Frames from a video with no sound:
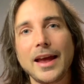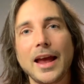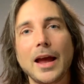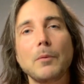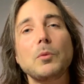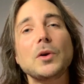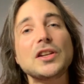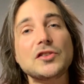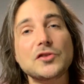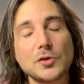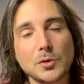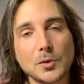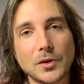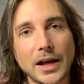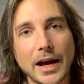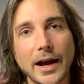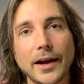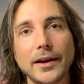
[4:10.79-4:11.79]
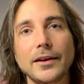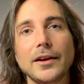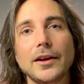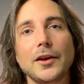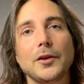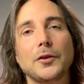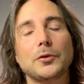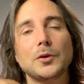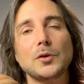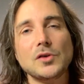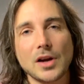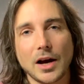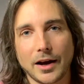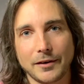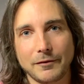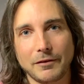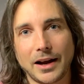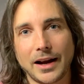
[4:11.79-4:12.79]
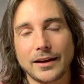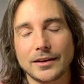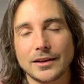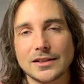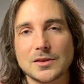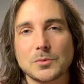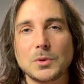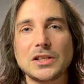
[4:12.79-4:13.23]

and we do that through nonviolence.